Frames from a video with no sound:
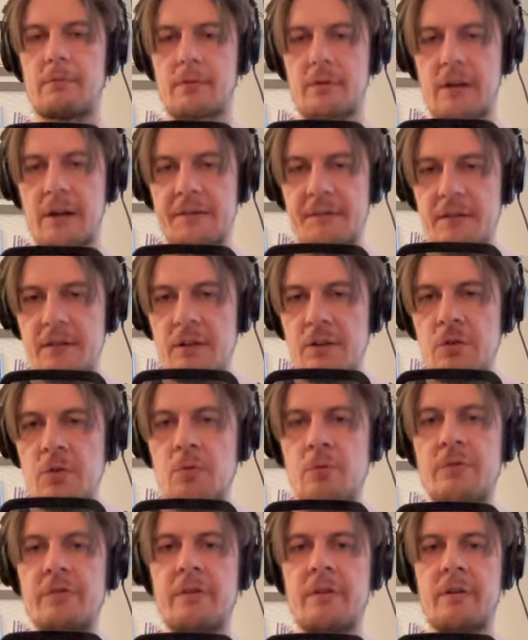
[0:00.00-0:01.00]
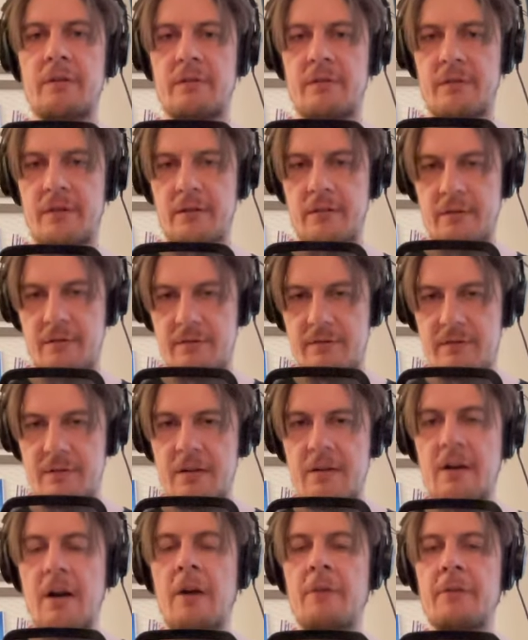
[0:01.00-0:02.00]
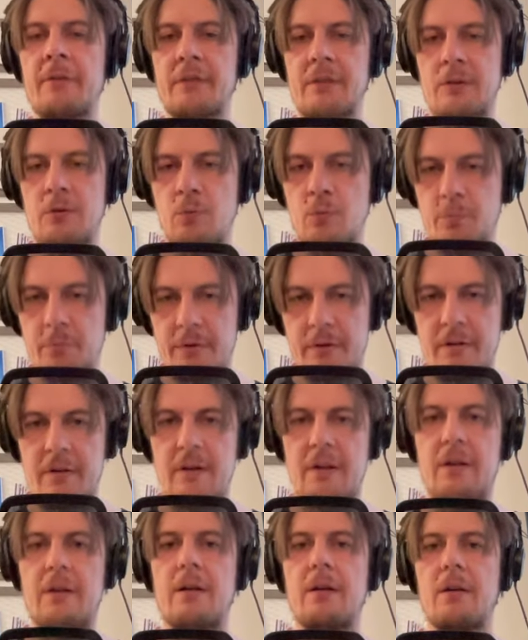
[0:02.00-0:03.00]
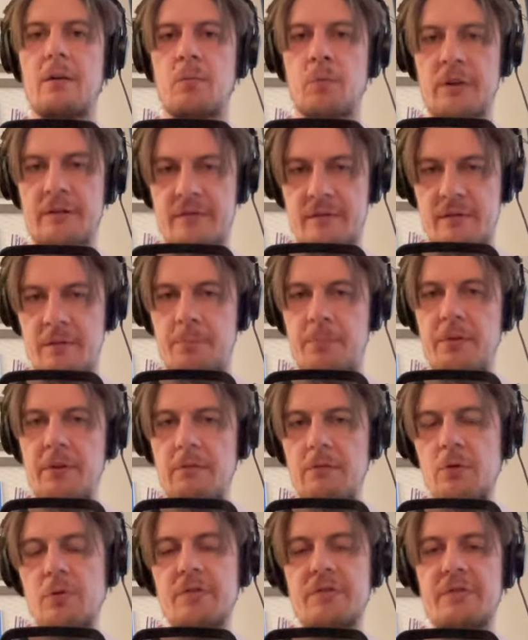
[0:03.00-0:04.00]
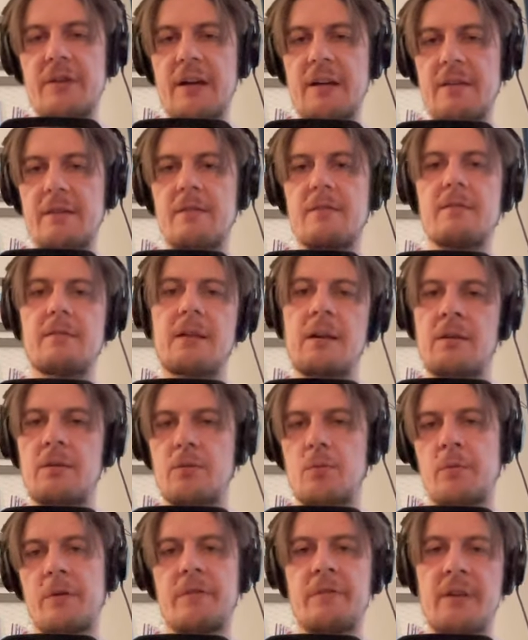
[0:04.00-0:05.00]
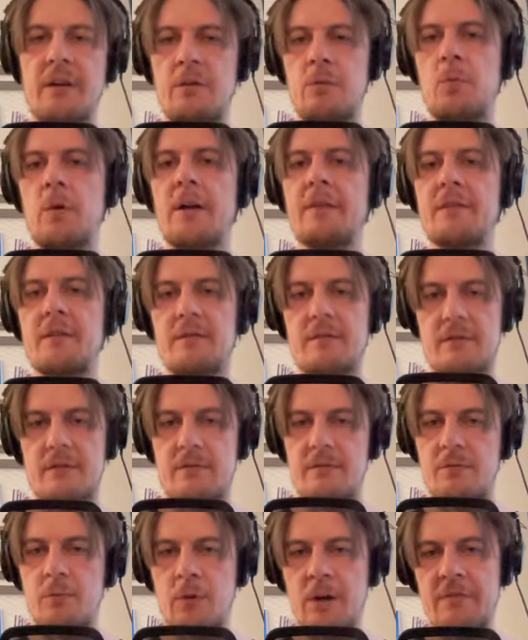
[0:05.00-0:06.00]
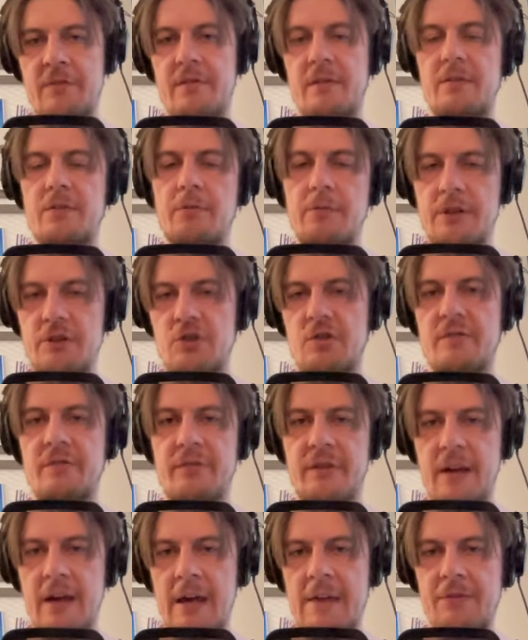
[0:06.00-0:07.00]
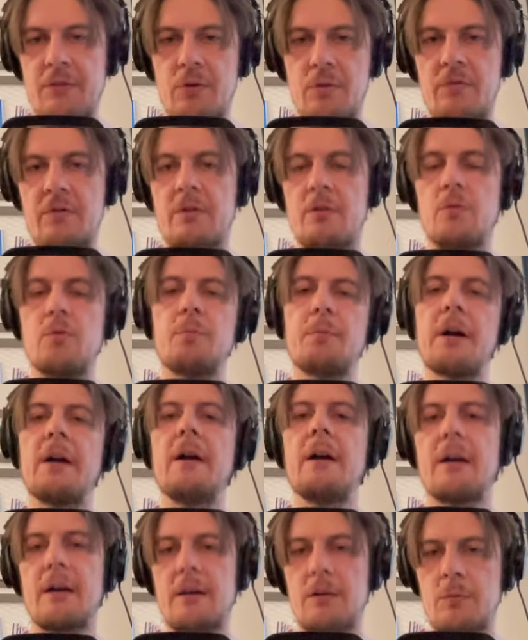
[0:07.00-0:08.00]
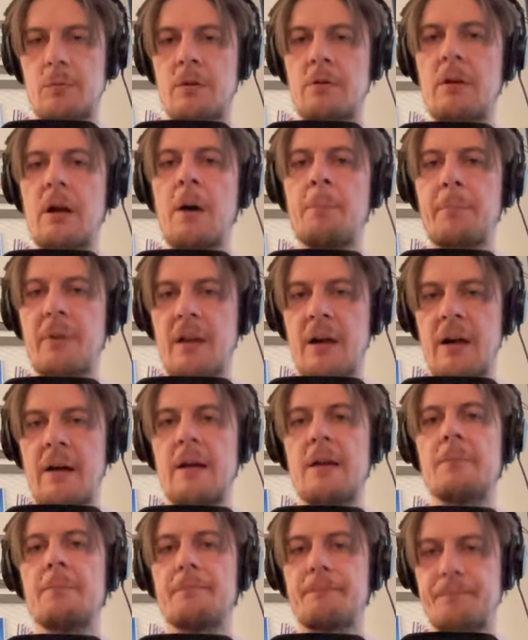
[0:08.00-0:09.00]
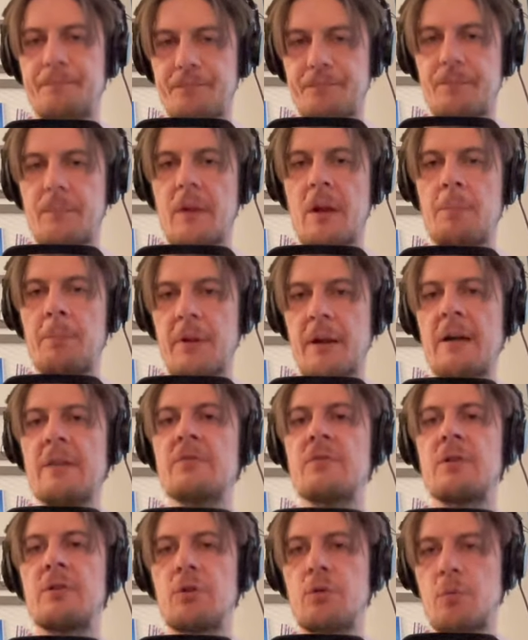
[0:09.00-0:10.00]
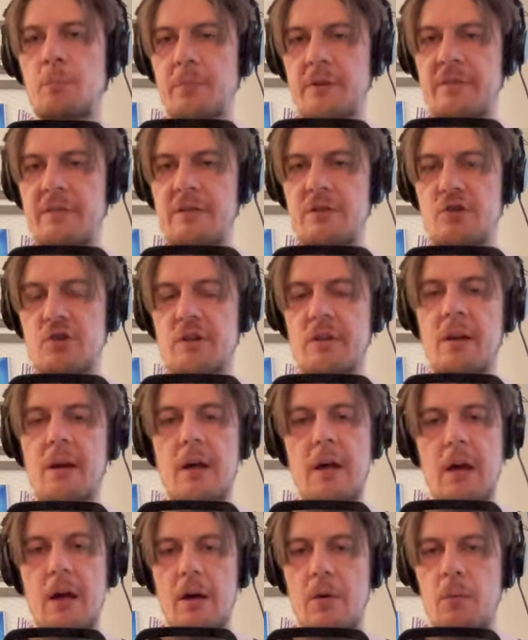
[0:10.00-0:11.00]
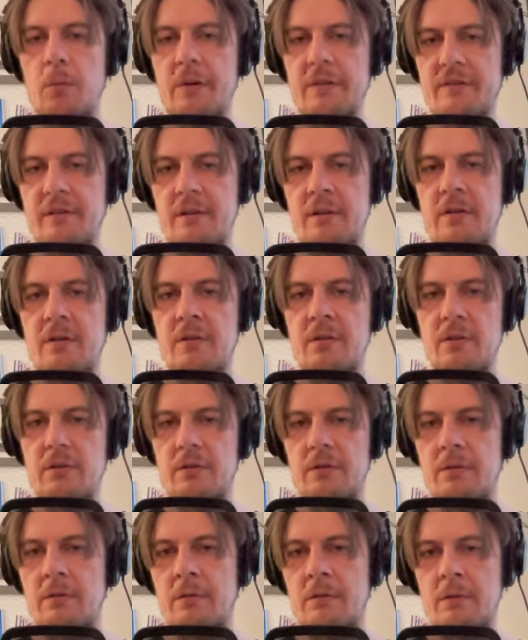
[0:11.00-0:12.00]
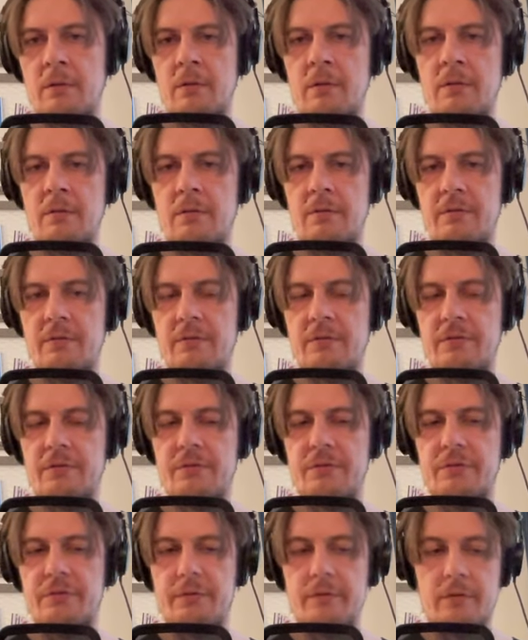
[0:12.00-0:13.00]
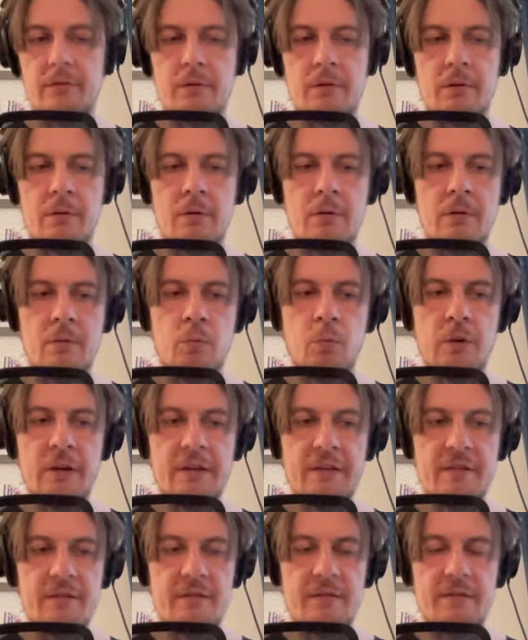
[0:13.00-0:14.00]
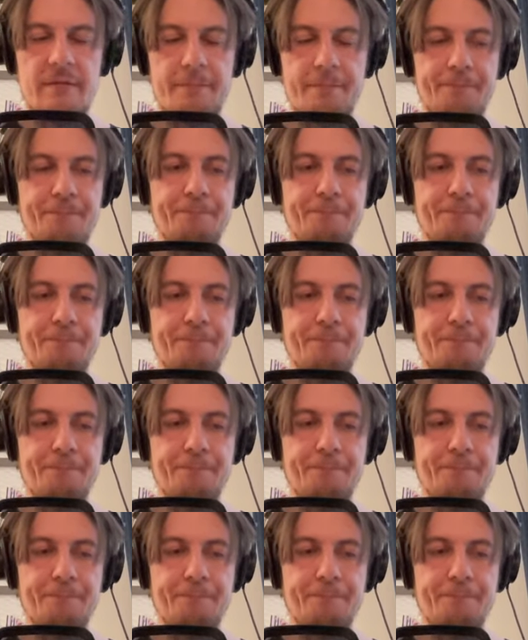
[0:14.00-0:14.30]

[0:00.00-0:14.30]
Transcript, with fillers: continue the, the, the current loop with the previous settings and then it's, once it reaches the end of the loop, it will apply apply the new position. With a uh, uh, with